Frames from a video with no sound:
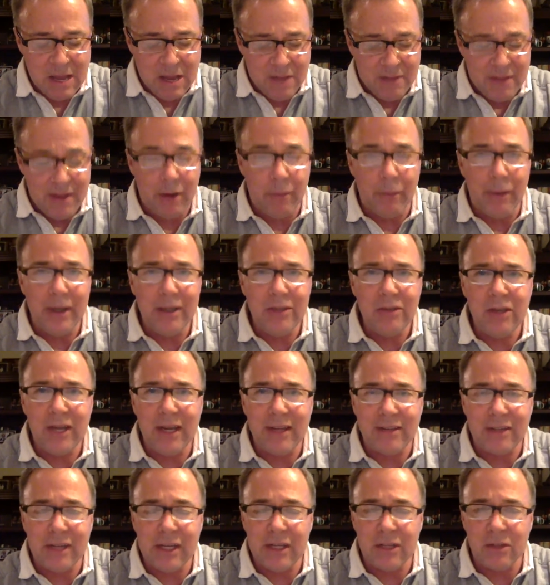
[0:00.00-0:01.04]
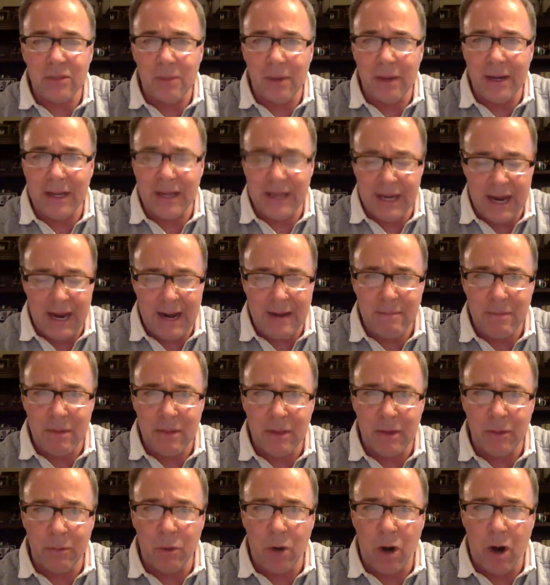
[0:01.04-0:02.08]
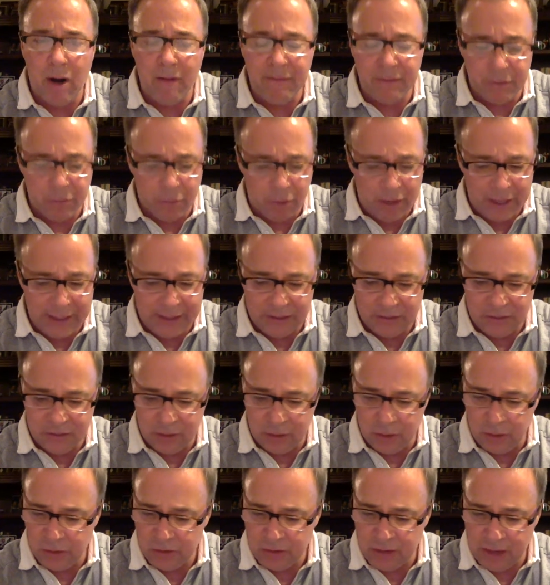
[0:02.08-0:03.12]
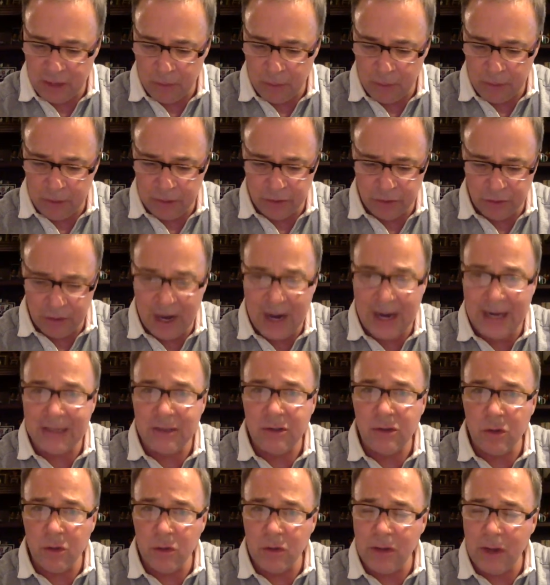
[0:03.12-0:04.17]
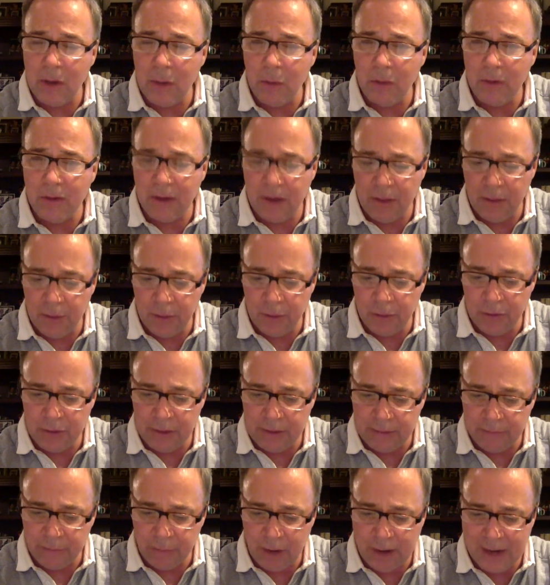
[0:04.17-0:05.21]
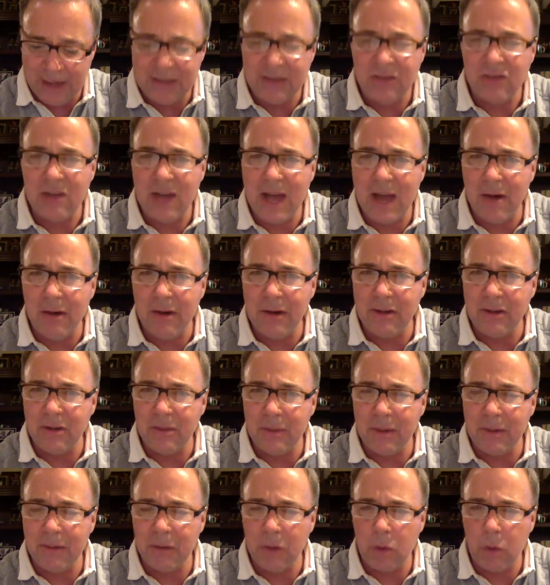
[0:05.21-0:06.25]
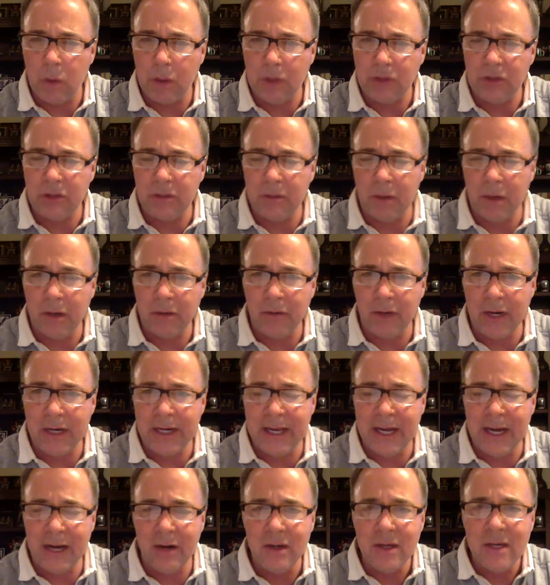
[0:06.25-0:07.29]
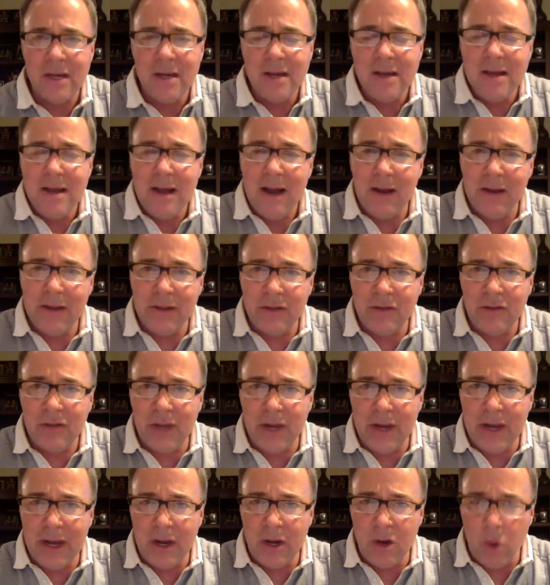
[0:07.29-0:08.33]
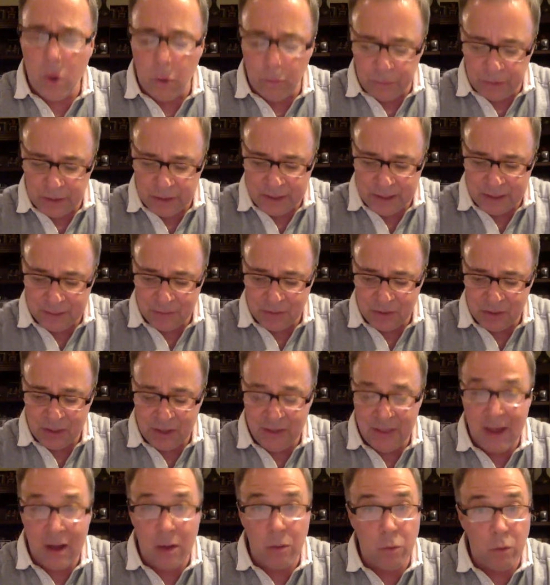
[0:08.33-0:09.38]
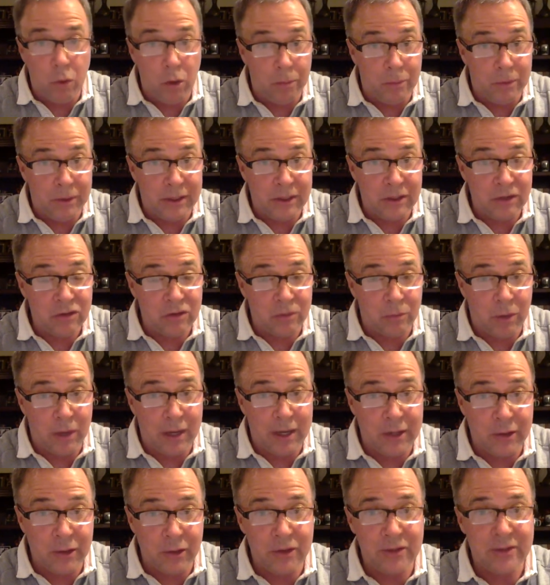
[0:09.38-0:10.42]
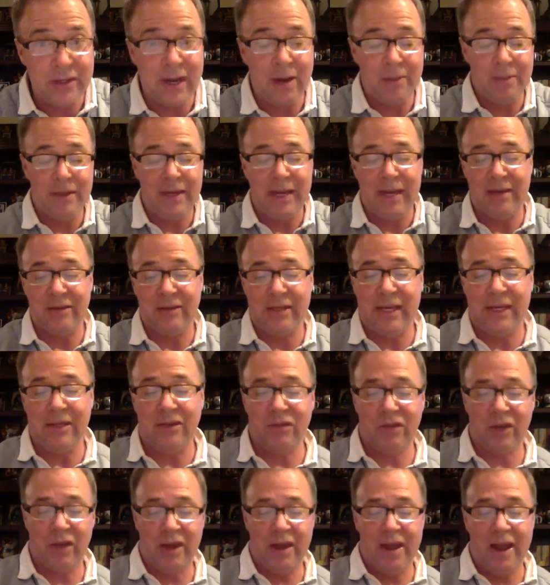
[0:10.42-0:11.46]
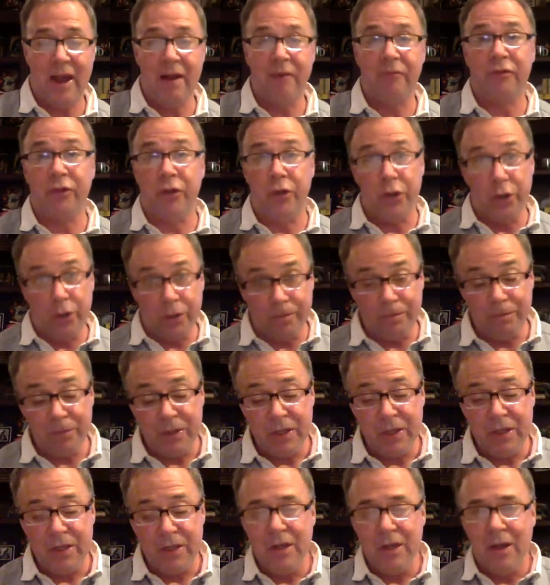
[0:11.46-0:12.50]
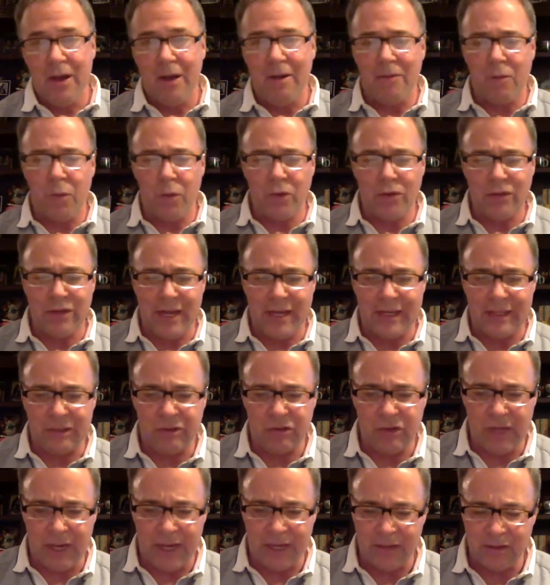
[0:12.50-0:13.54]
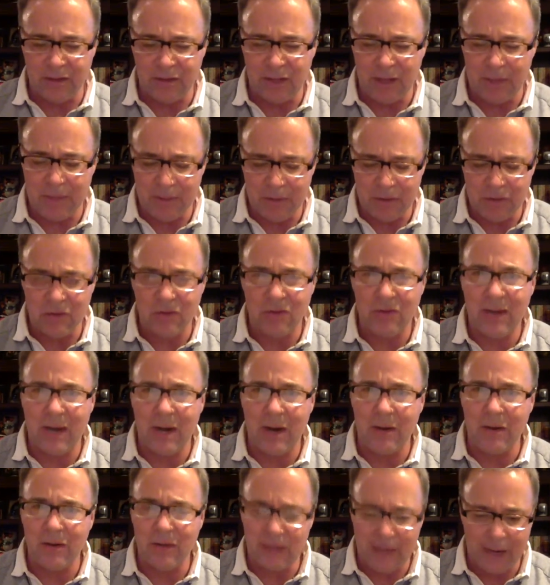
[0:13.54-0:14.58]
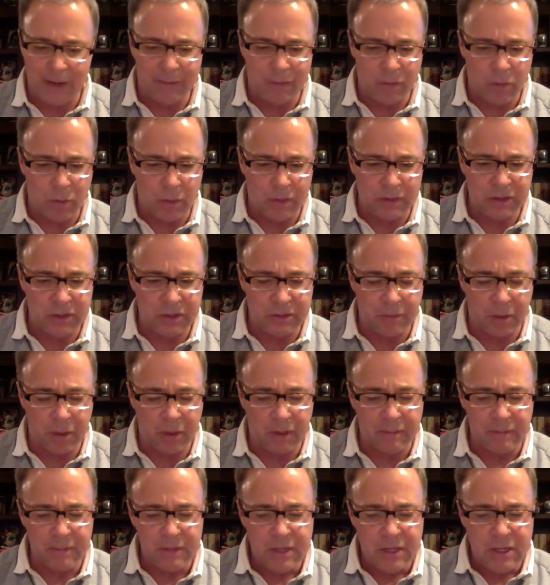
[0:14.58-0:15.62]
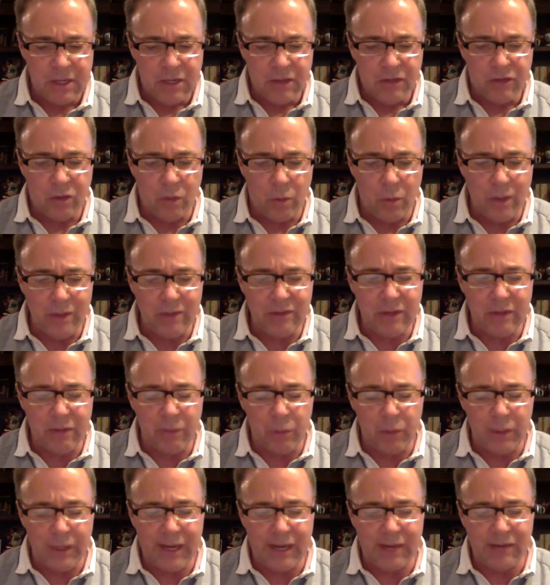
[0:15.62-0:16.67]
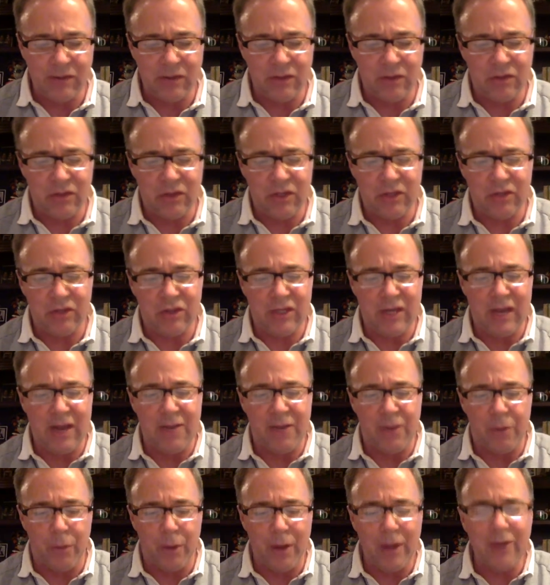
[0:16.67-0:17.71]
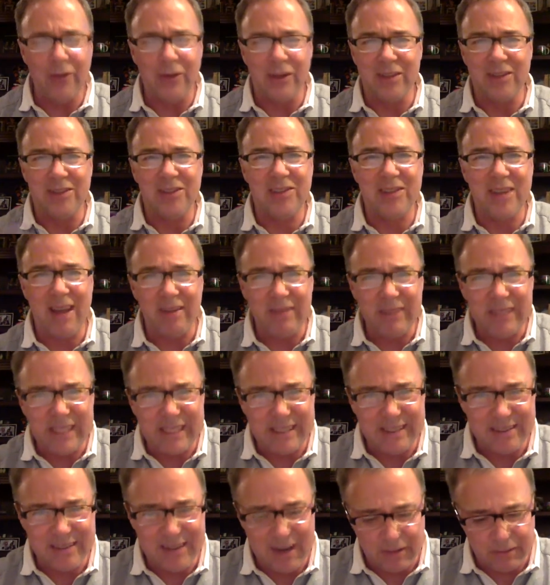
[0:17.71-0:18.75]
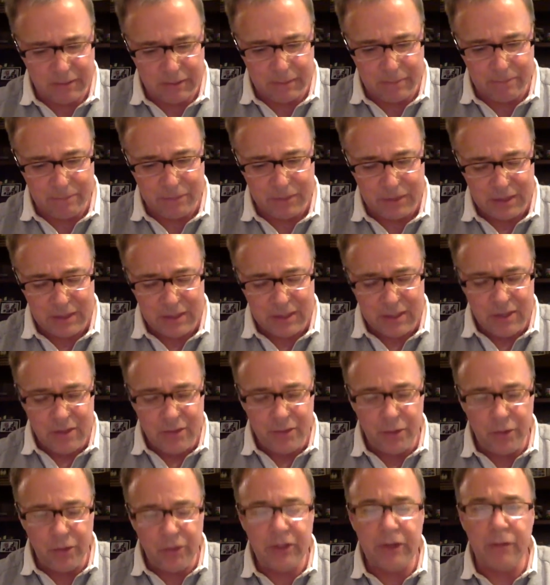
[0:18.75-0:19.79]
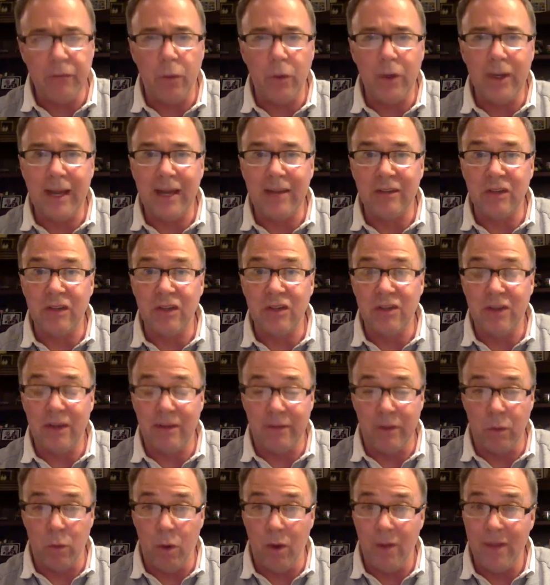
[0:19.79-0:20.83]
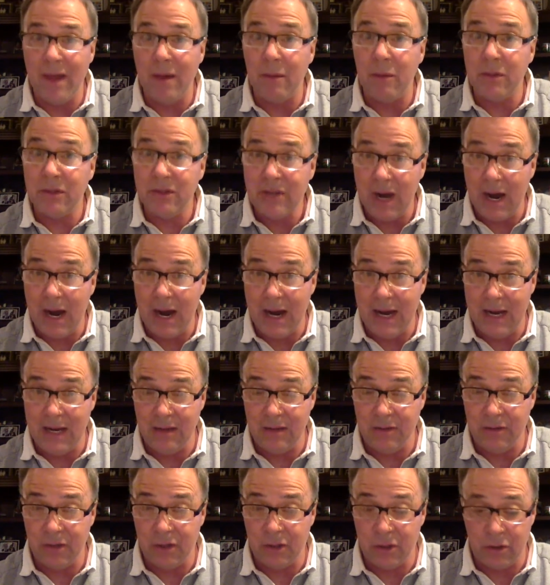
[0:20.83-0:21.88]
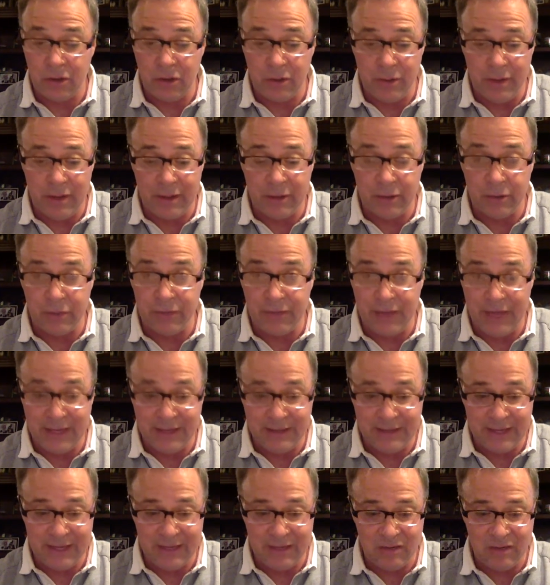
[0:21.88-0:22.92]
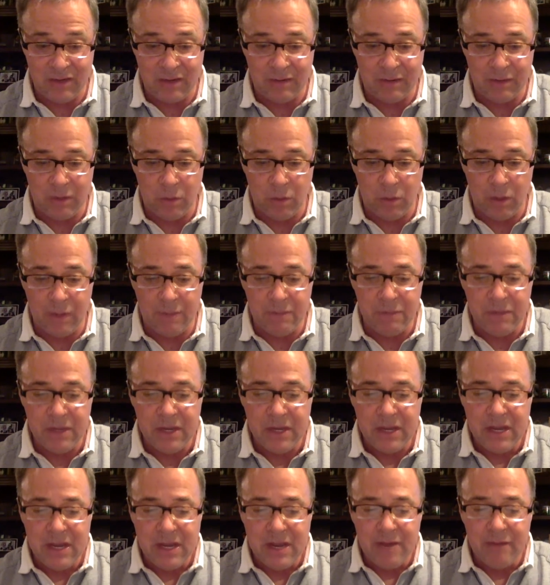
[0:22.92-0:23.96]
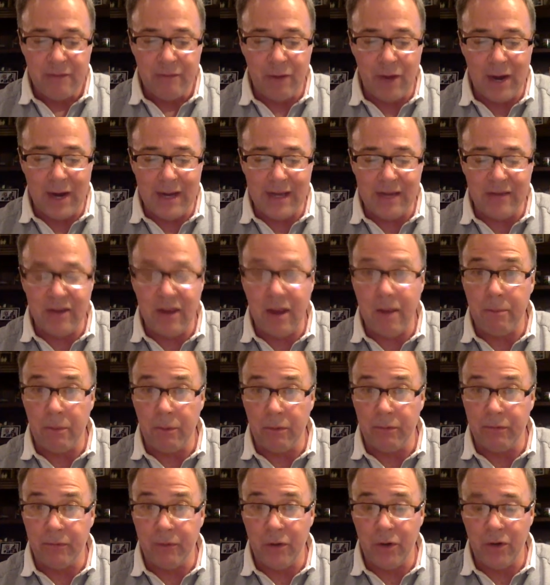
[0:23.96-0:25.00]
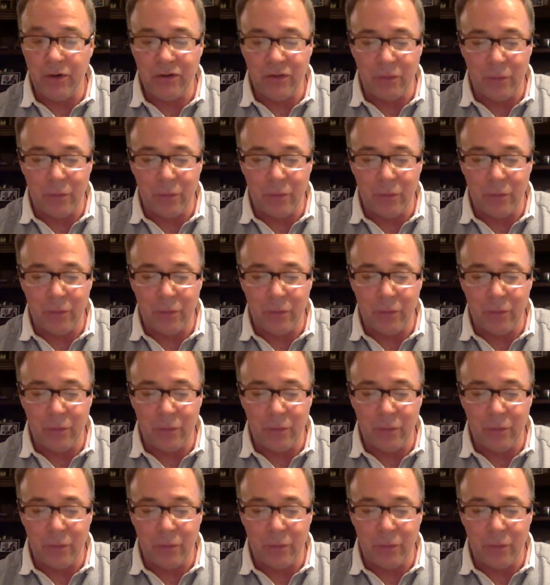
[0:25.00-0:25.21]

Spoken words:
That rain chance ends Monday night, and then we're off and running. It still looks like we are dry Tuesday, Wednesday, Thursday, Friday. Saturday's a bit of a question mark right now. And then Sunday, a cold front comes in, and that will bring us some rain. Current timing has that Sunday afternoon. Of course, that could change. As I mentioned, Saturday's kind of a question mark. So Wednesday, forecasting 68. The record is 77. Thursday, forecasting 71. That would tie the current record for that date, 71. Friday is April 1st.